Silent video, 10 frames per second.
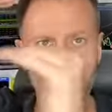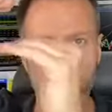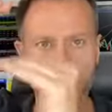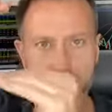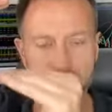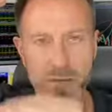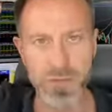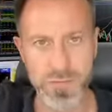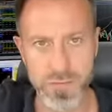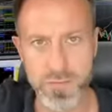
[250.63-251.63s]
at the winners and
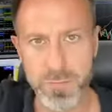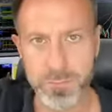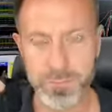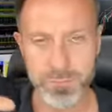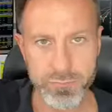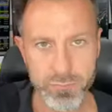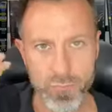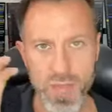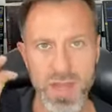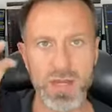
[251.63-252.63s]
losers
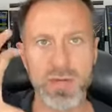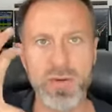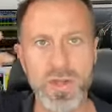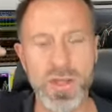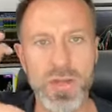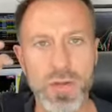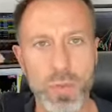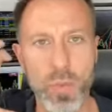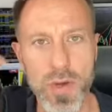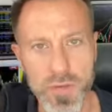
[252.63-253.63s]
and looking at
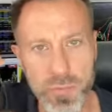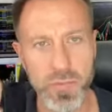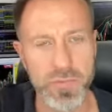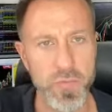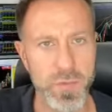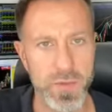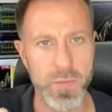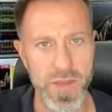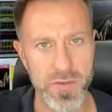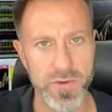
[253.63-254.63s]
the worst
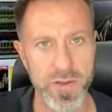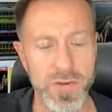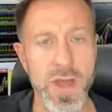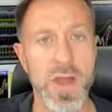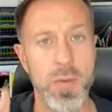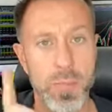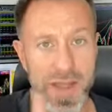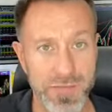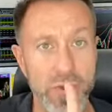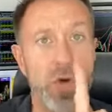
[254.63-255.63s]
performing period
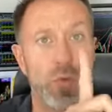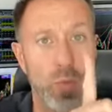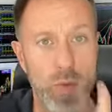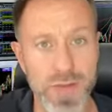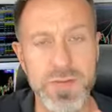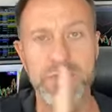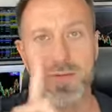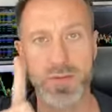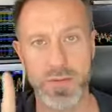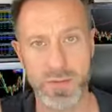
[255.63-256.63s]
based on
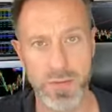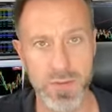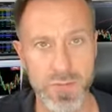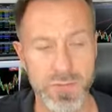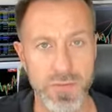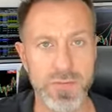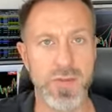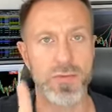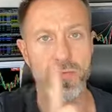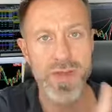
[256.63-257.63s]
winners and
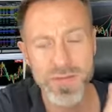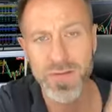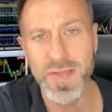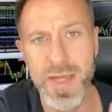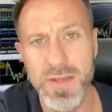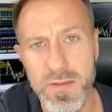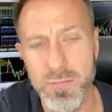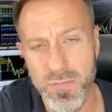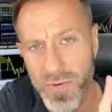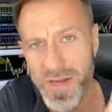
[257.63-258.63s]
losers. And the reason I
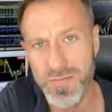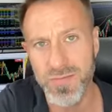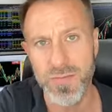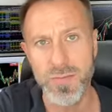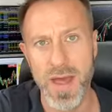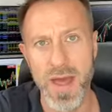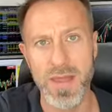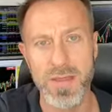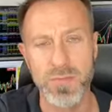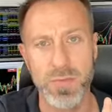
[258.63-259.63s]
get traders to do
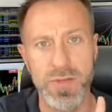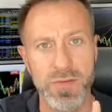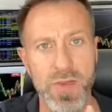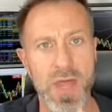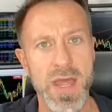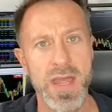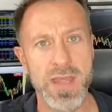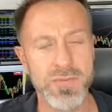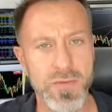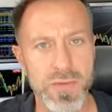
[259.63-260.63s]
that is because
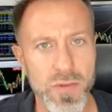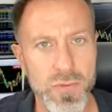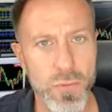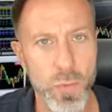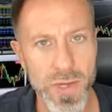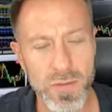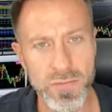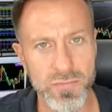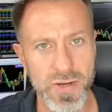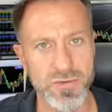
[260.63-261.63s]
even though the
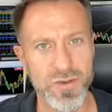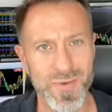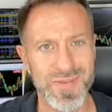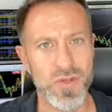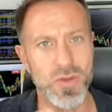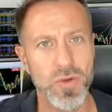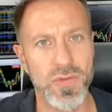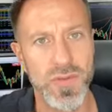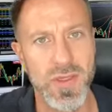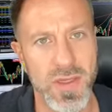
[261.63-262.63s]
win-loss ratio is
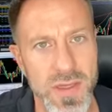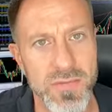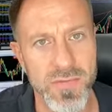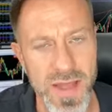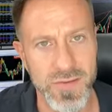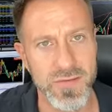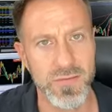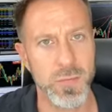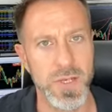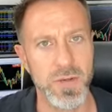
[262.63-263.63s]
not the key factor
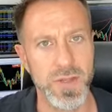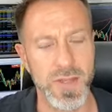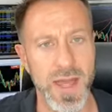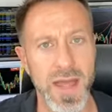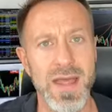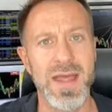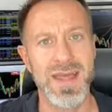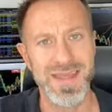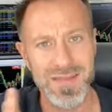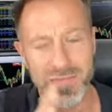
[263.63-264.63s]
to be looking at,
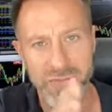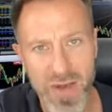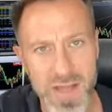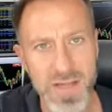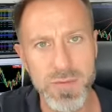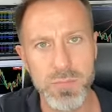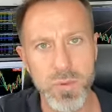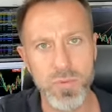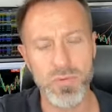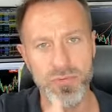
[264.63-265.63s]
it's vitally
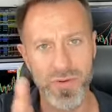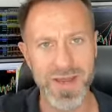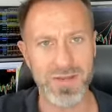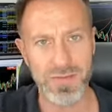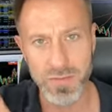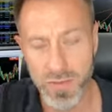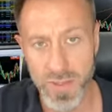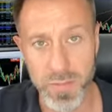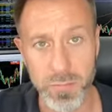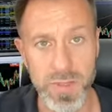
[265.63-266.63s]
important traders
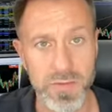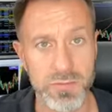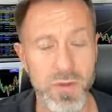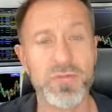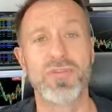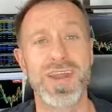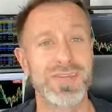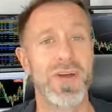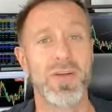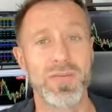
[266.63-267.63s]
look at it, because most
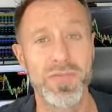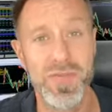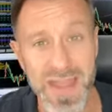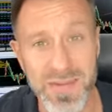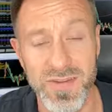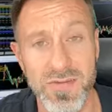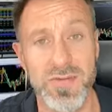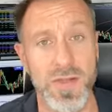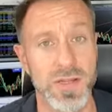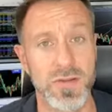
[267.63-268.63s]
traders are affected
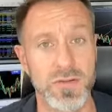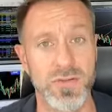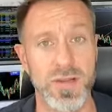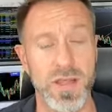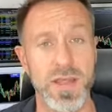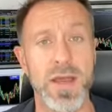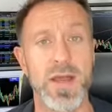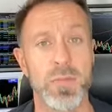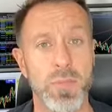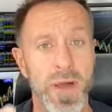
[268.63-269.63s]
psychologically
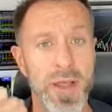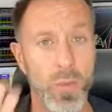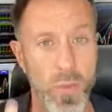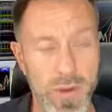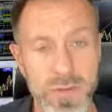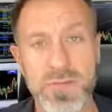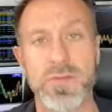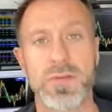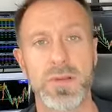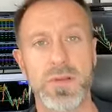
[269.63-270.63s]
by
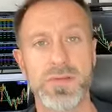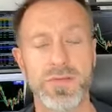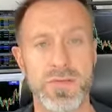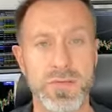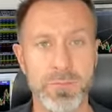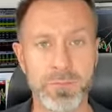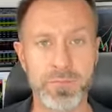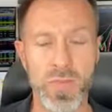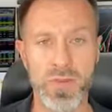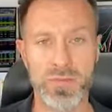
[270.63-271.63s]
winners and losers.
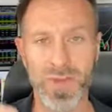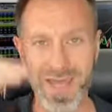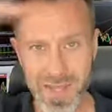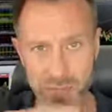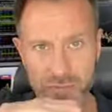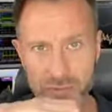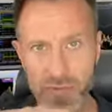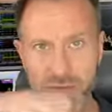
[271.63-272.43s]
So I get them to